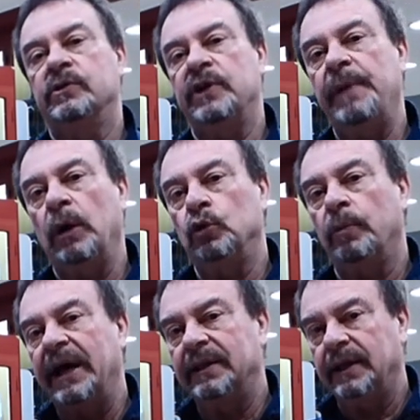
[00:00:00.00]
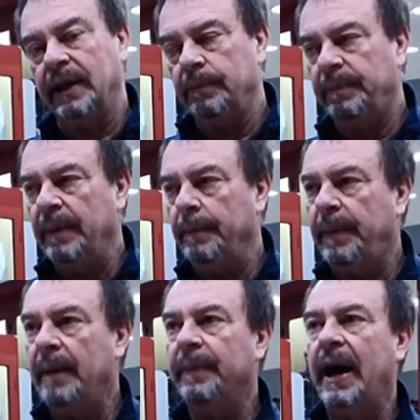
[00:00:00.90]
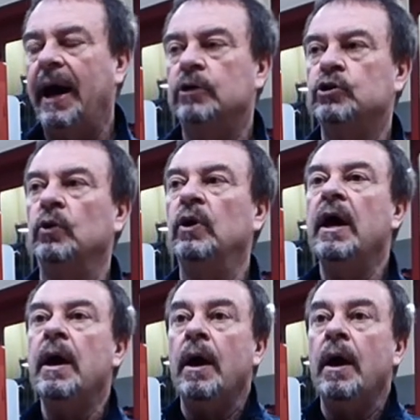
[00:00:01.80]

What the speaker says: semi-automatic and pump action.